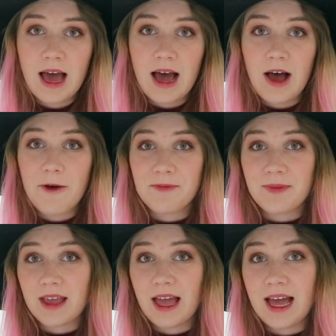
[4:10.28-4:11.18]

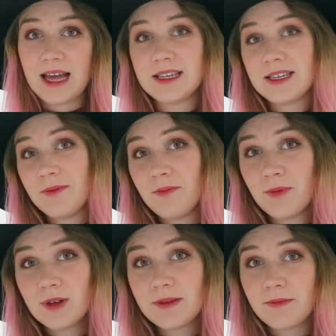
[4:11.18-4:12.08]
at
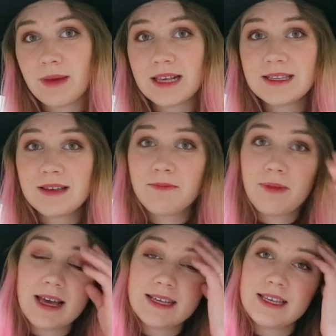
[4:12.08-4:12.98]
Muslim
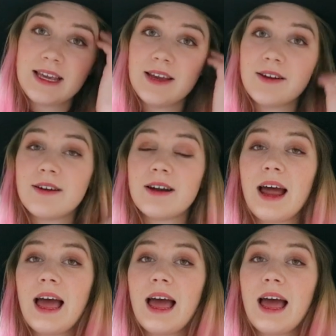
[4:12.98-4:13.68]
place here,